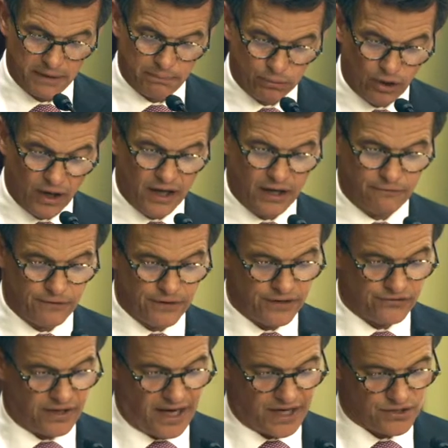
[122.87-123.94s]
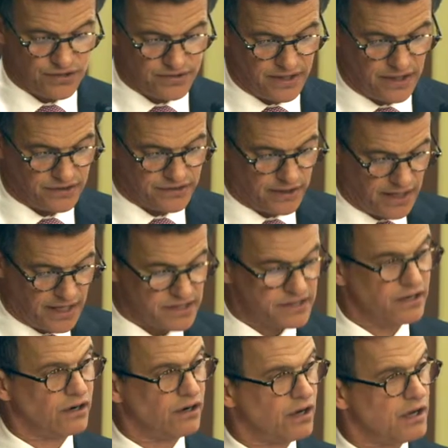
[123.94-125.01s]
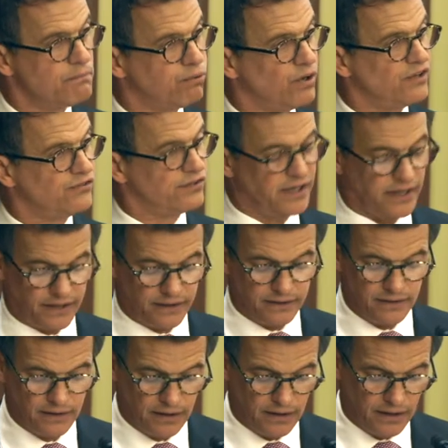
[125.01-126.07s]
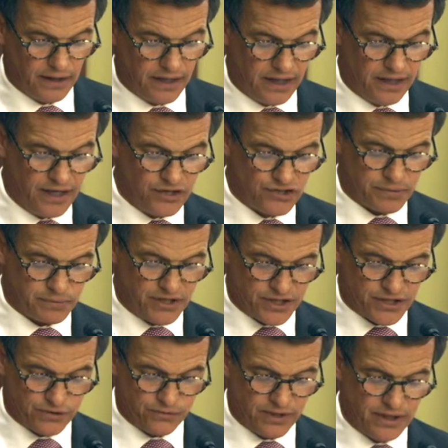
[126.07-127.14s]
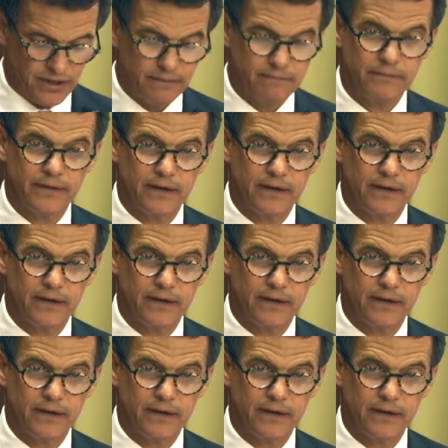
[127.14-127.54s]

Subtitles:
be applauded for these actions as they are unprecedented in Egypt's history.